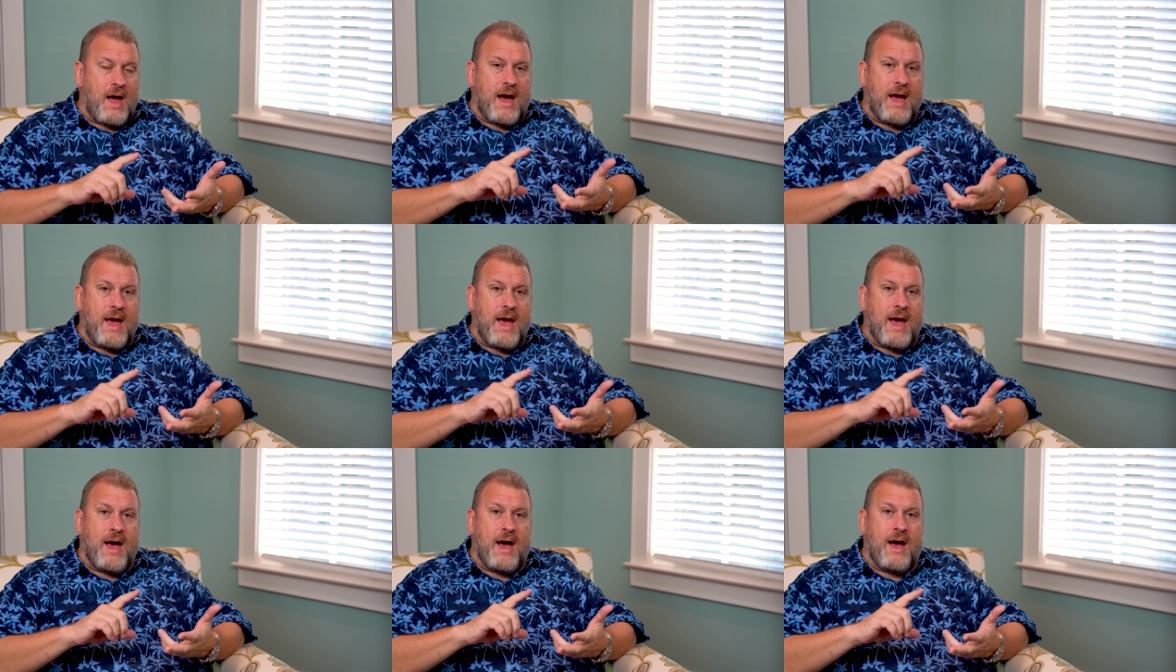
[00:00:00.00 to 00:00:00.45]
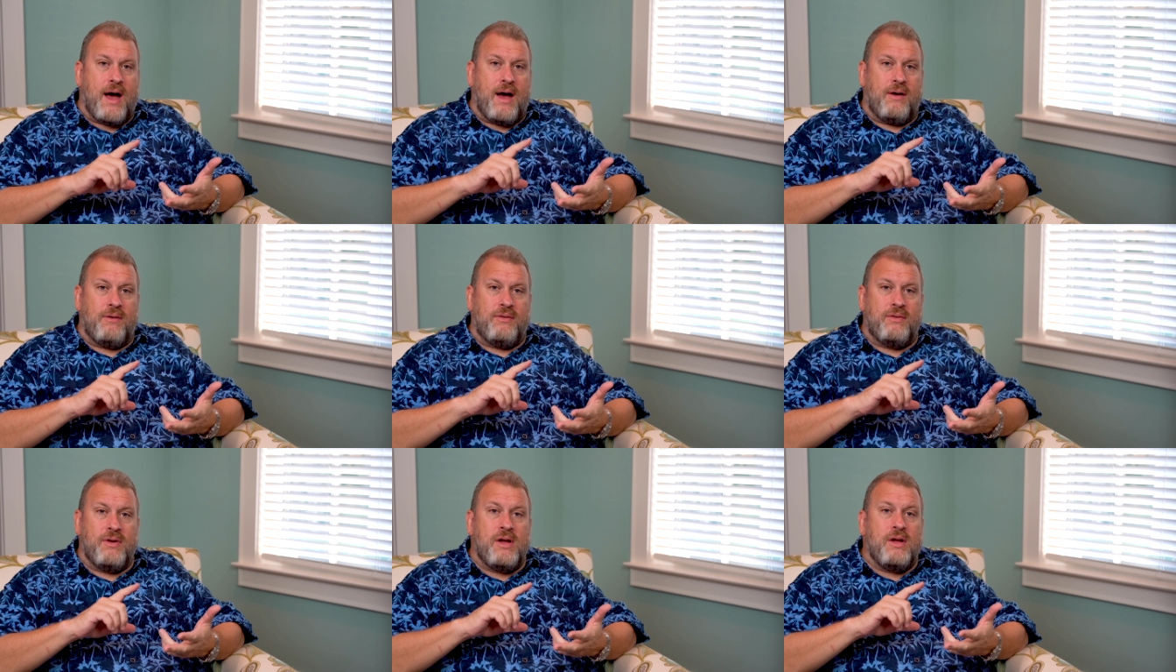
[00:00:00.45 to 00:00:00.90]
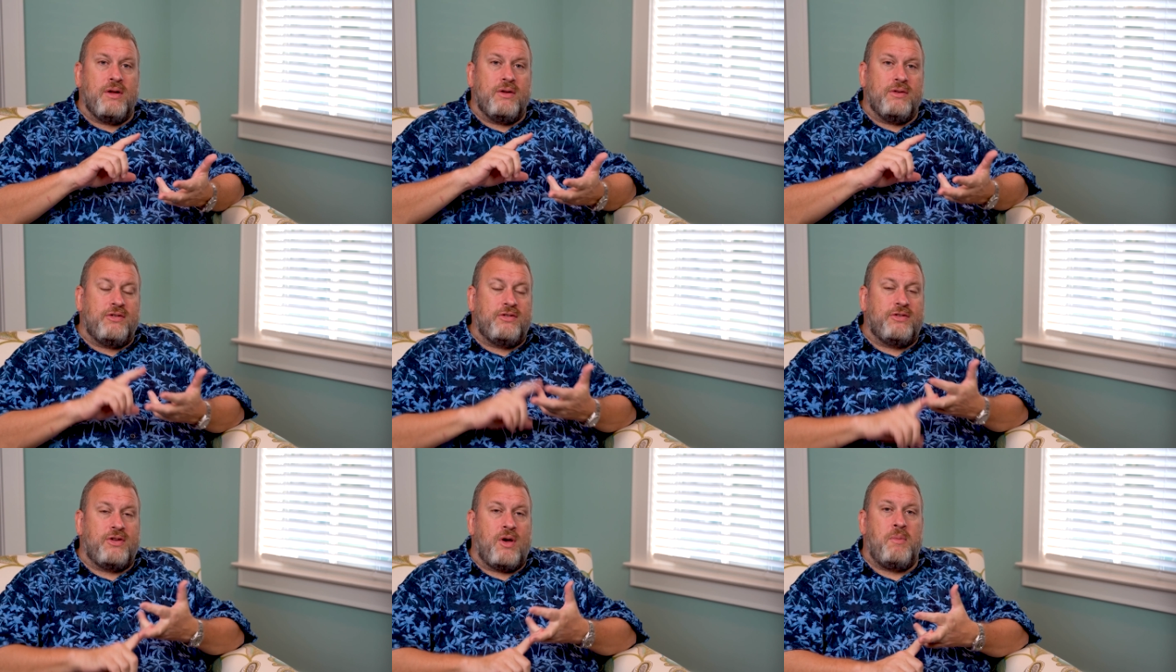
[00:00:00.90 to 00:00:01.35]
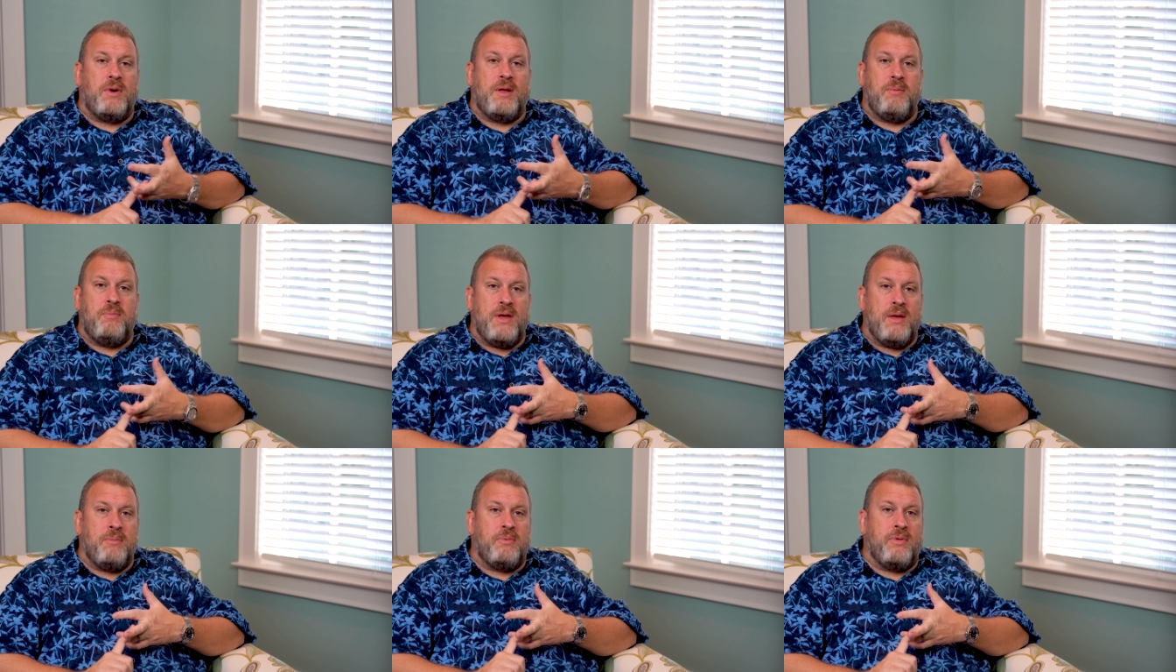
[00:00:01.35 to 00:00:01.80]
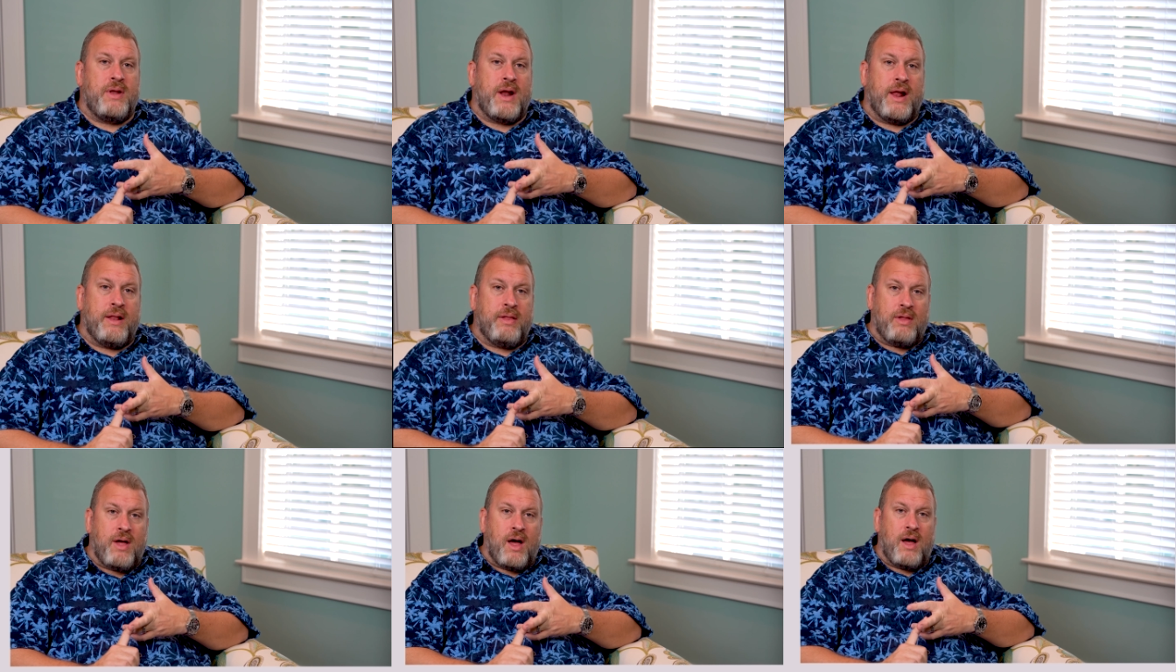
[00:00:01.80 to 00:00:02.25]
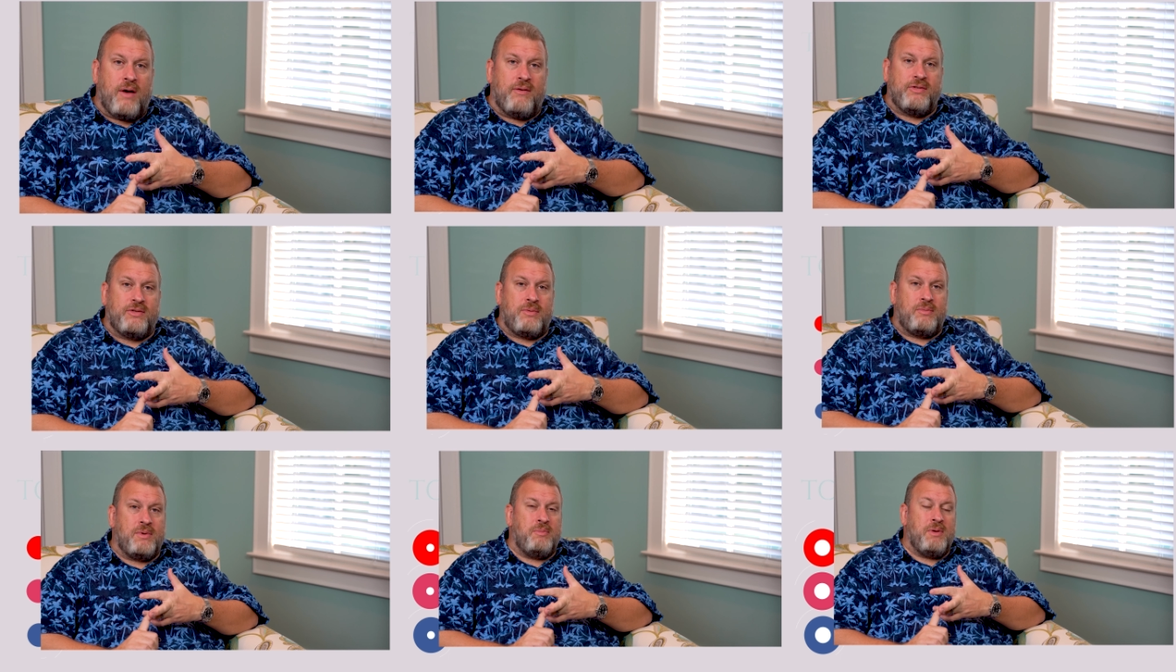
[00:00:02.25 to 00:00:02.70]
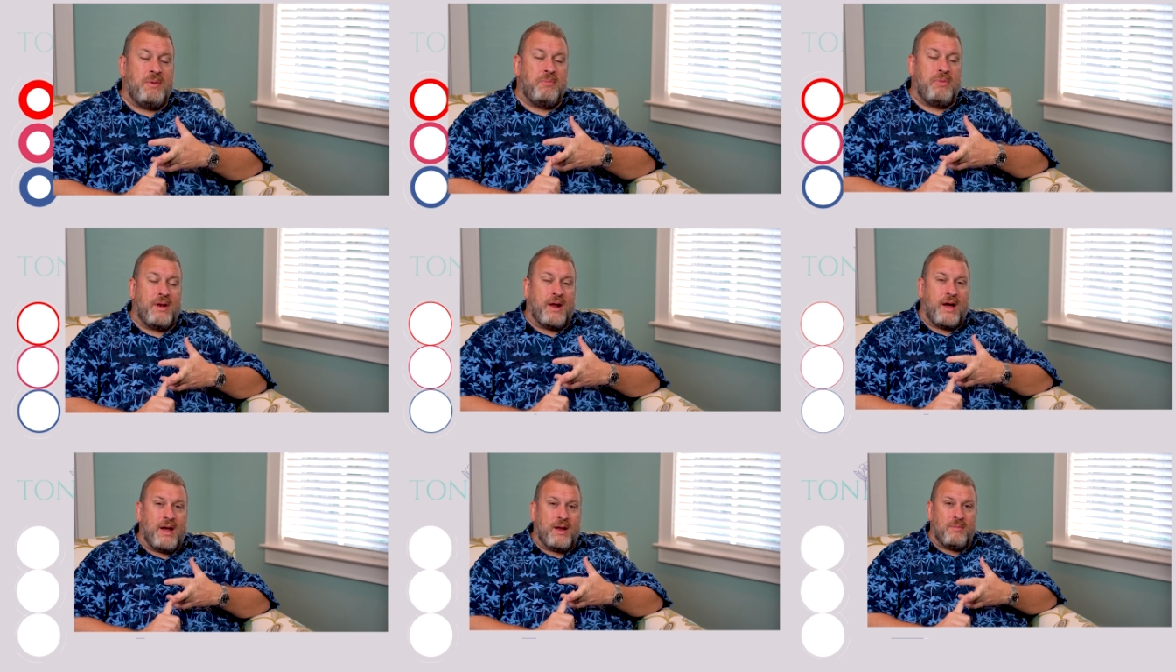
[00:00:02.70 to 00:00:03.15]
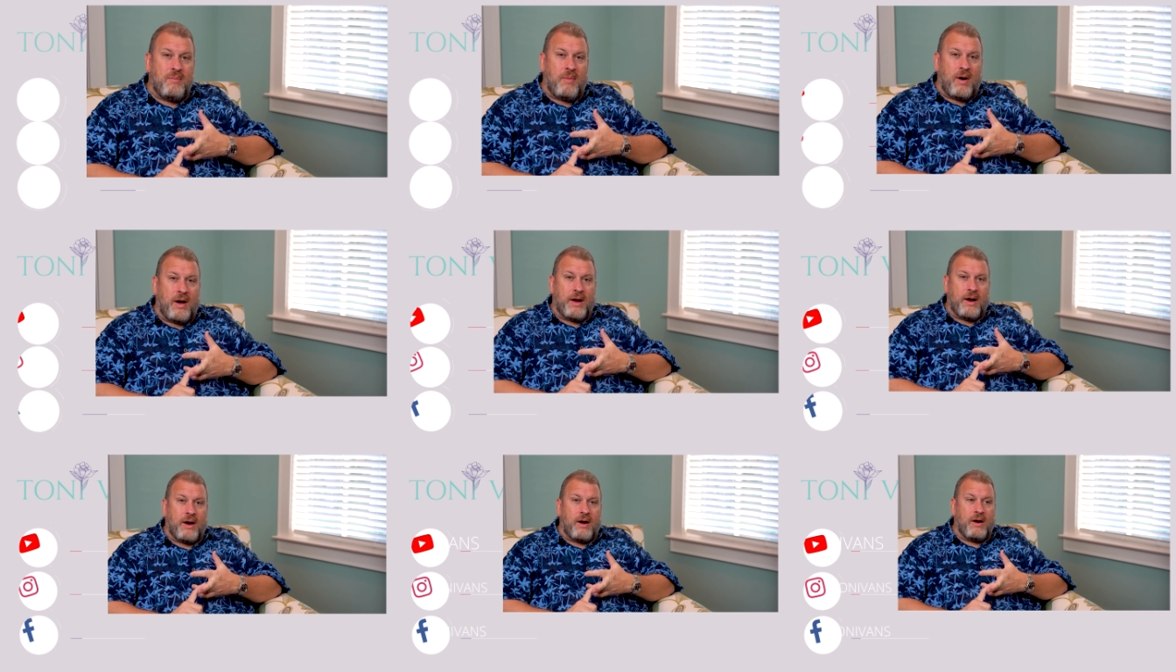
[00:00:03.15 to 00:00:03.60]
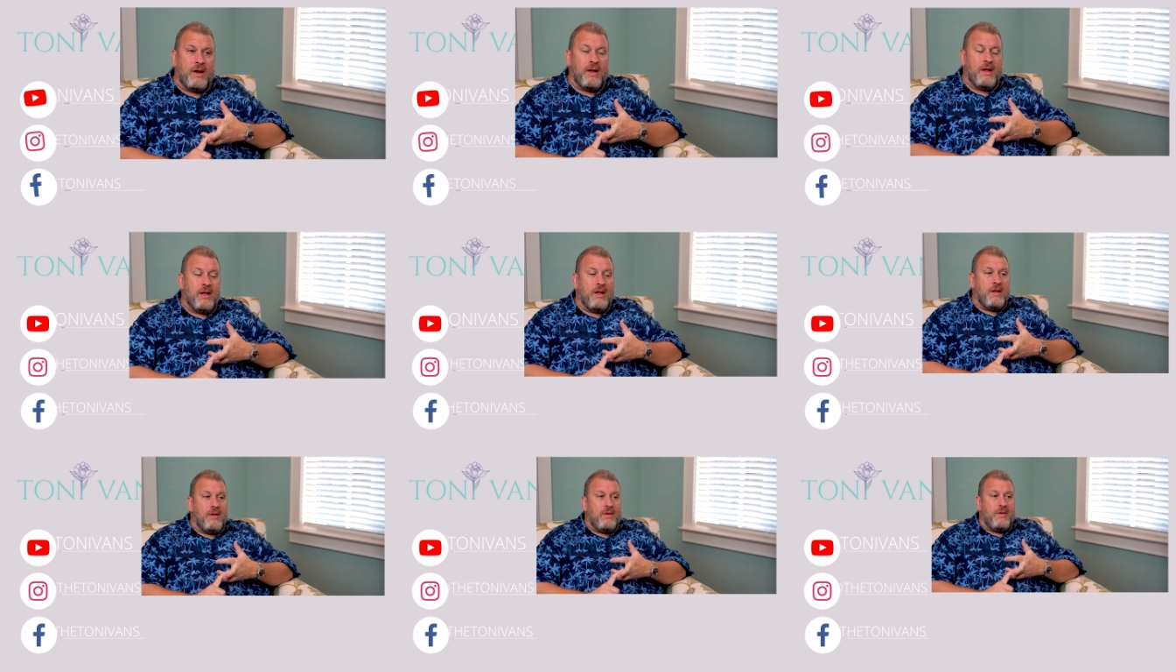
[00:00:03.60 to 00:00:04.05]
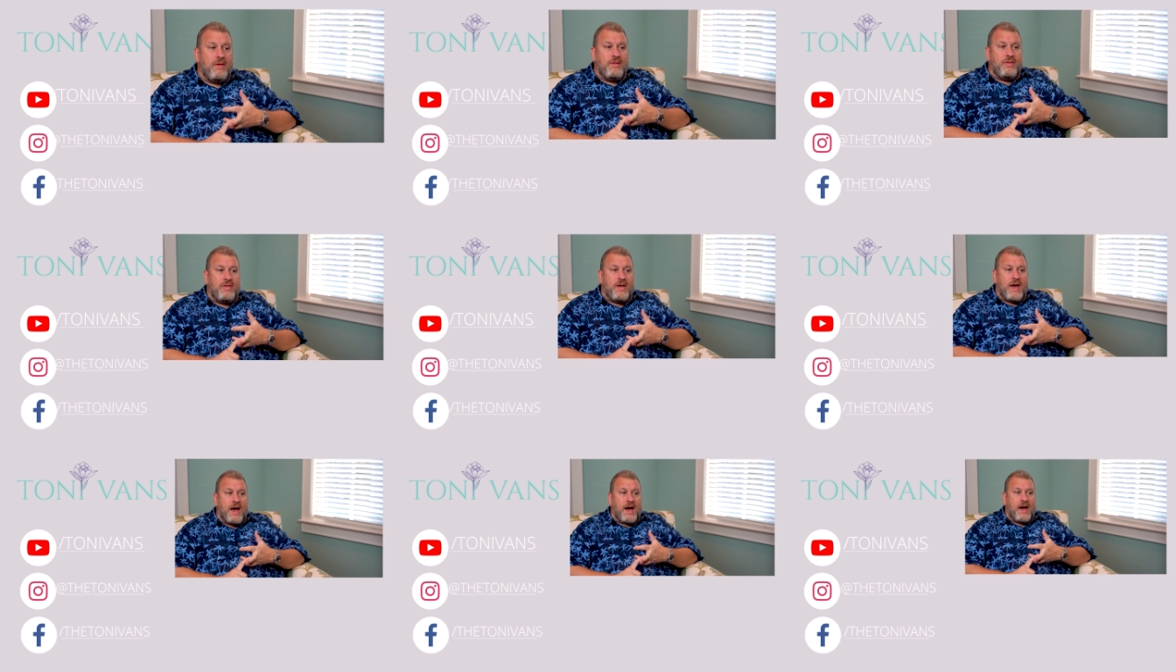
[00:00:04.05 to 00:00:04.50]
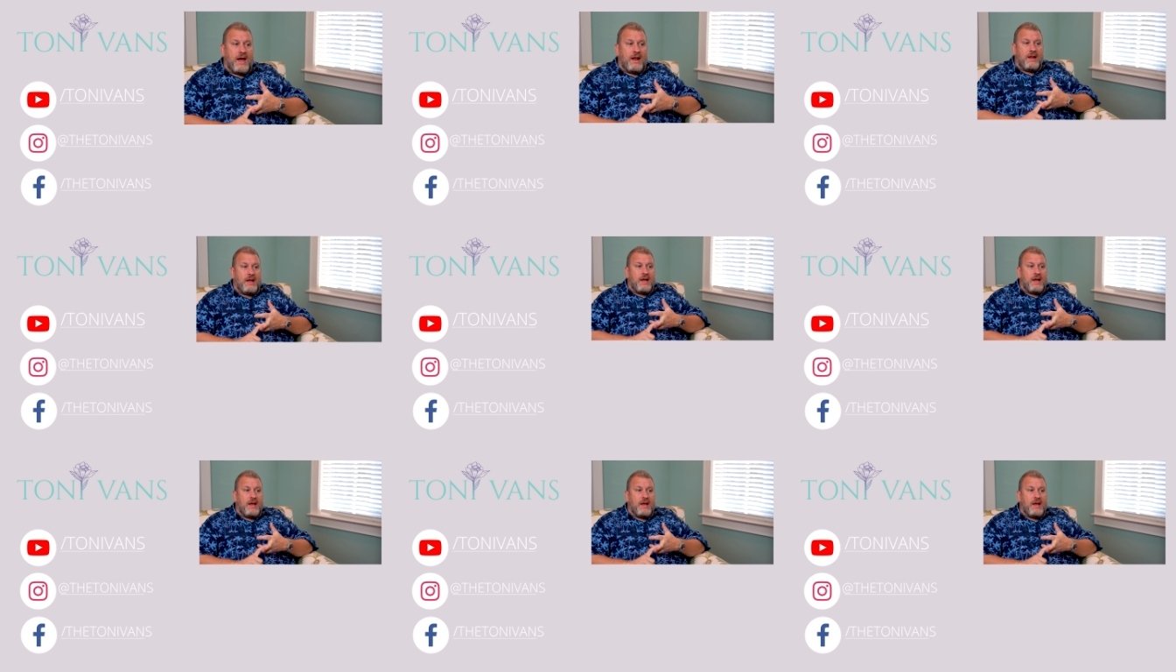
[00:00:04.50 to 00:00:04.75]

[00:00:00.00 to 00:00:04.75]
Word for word: I have so many people that I love, so many people that I admire, that